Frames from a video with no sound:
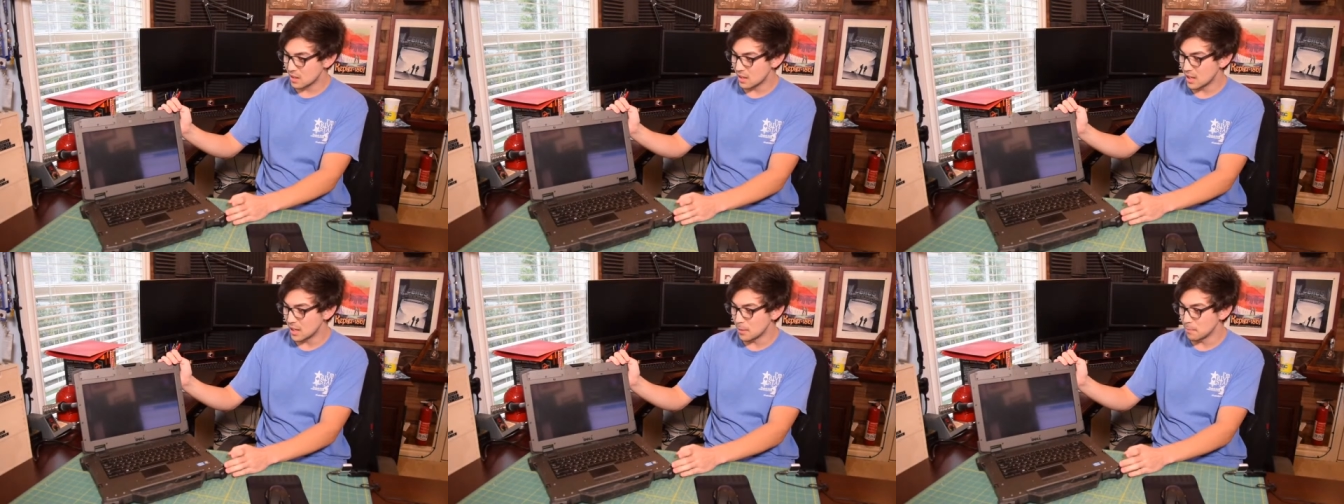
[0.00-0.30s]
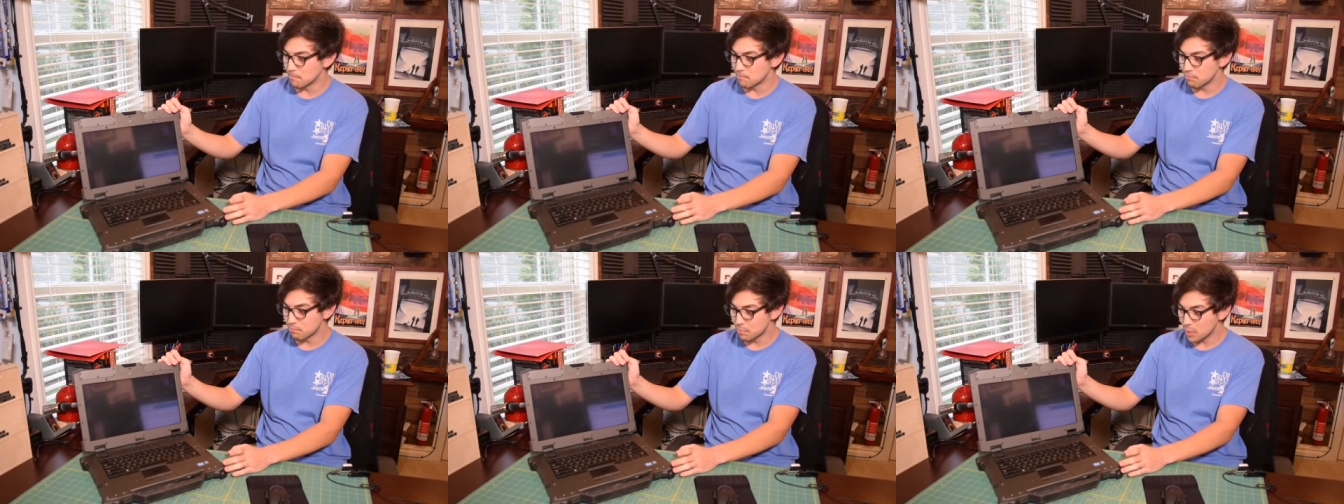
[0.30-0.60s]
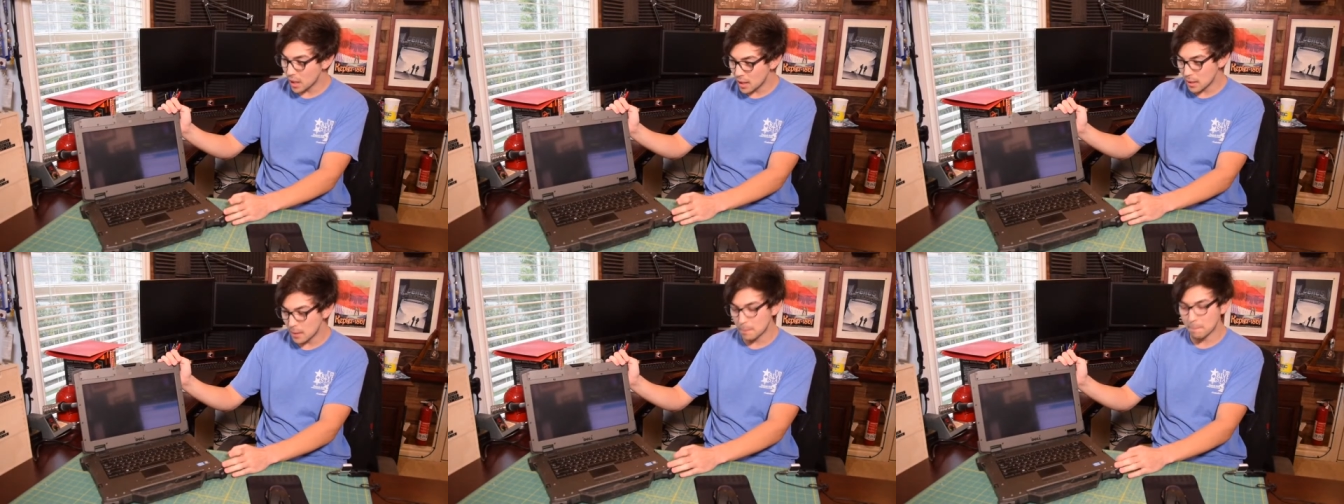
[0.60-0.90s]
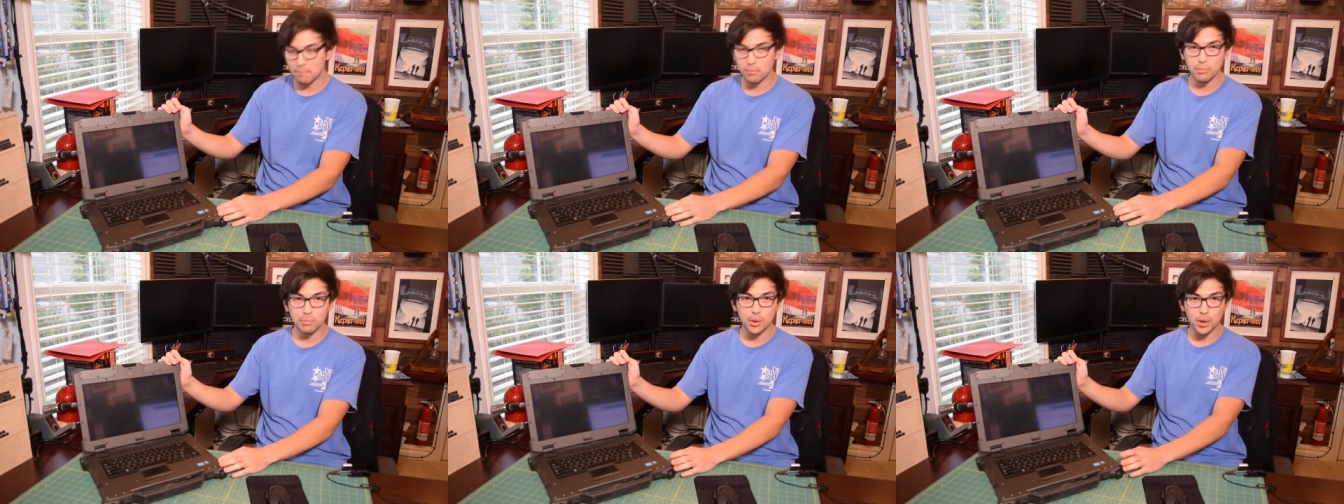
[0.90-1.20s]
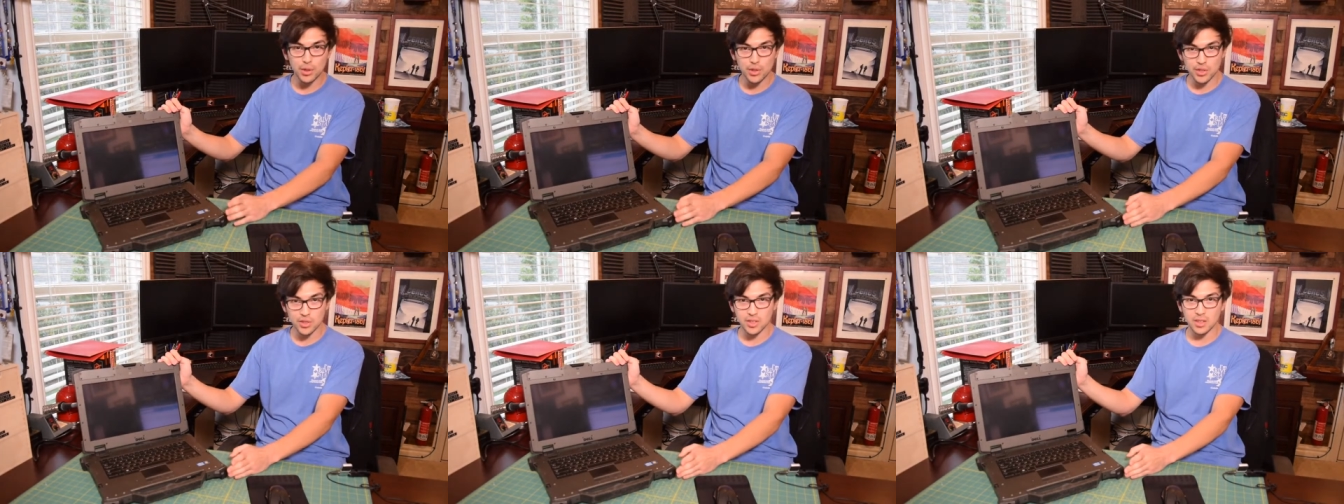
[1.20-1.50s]
Um, but
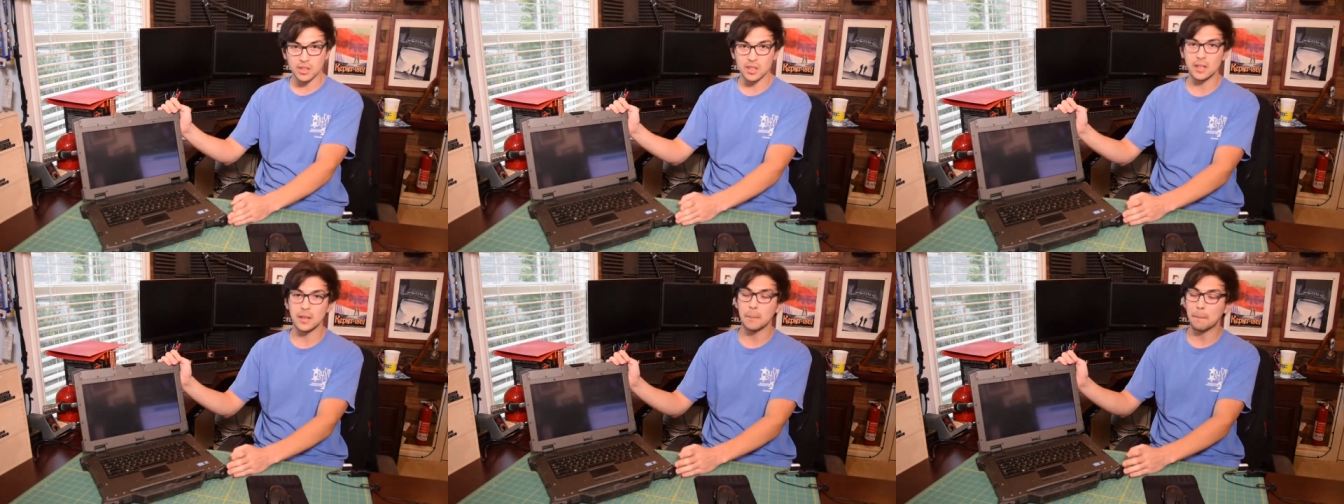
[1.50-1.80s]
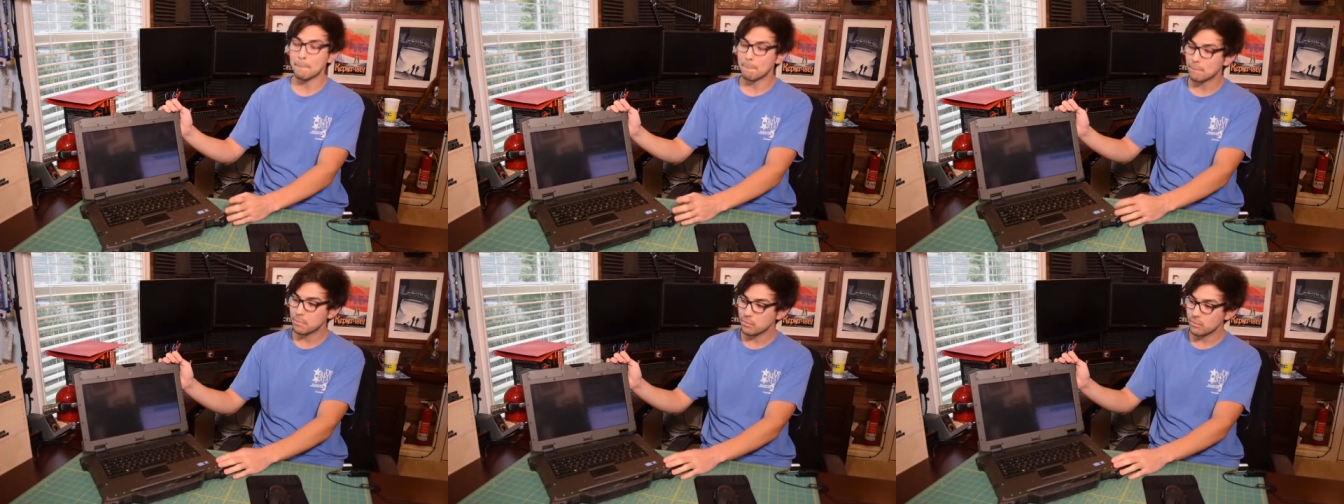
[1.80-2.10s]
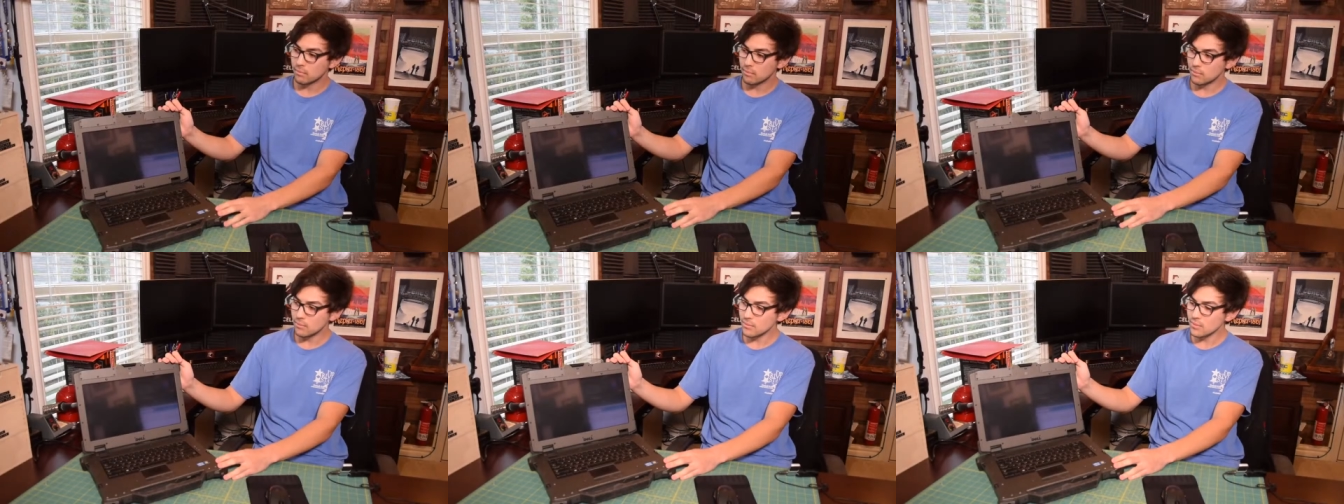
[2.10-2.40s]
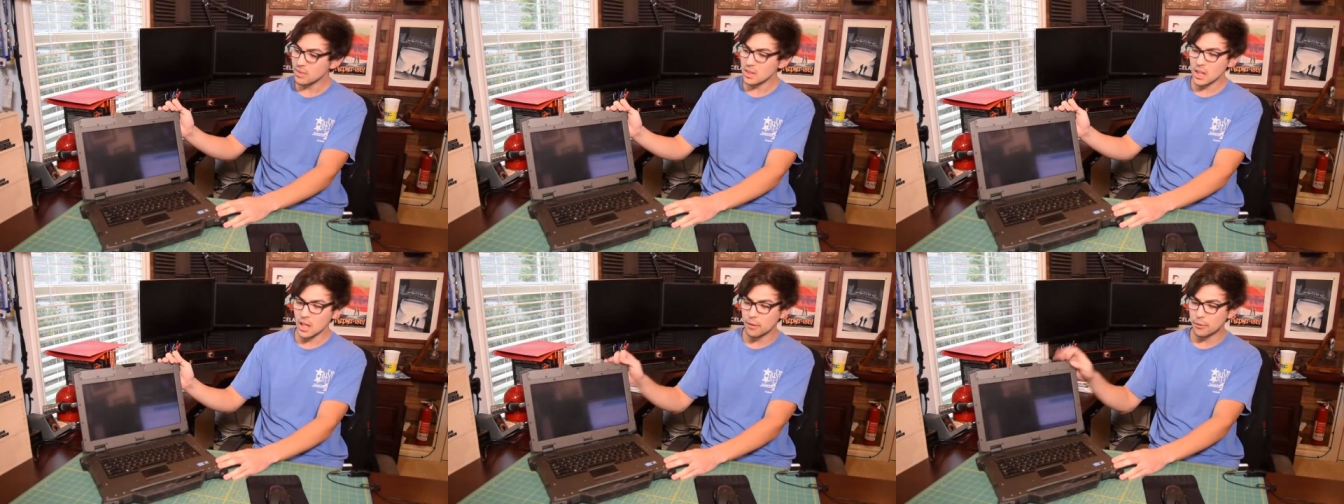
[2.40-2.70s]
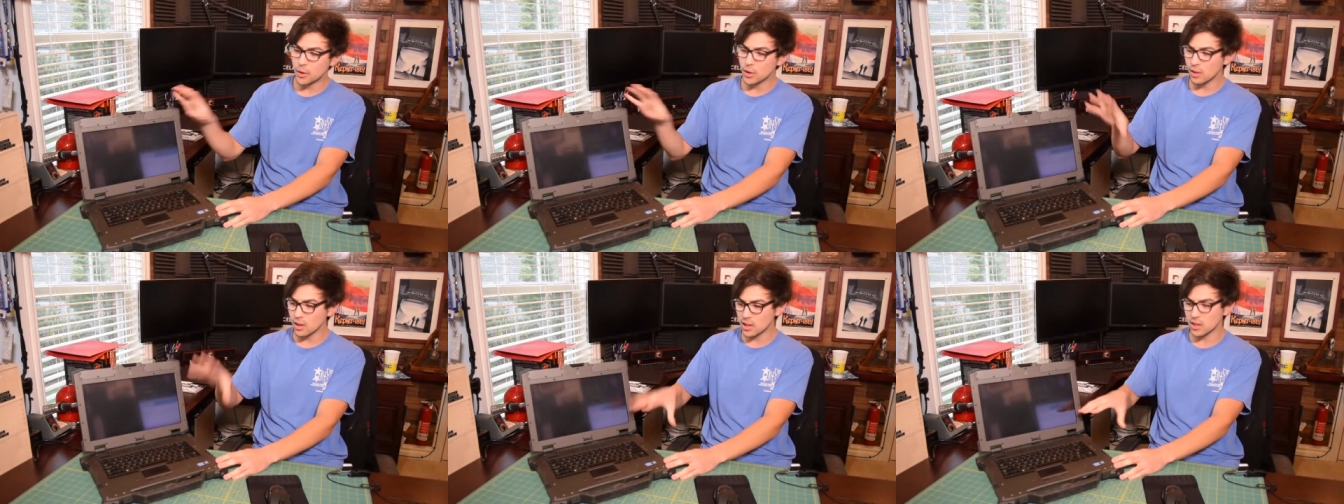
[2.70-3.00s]
personally,
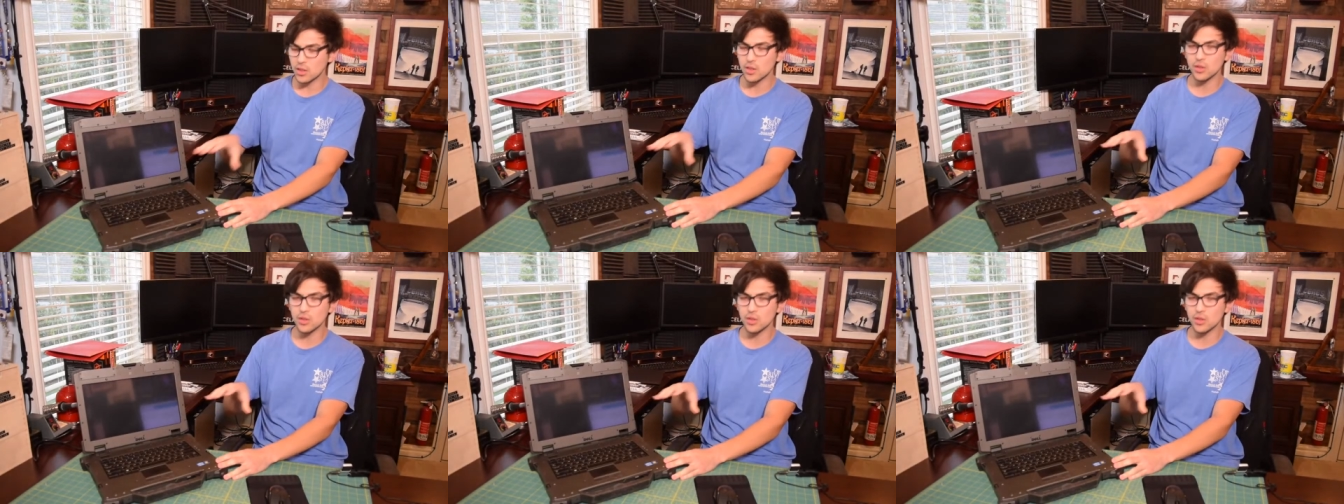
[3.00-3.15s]
if you look at the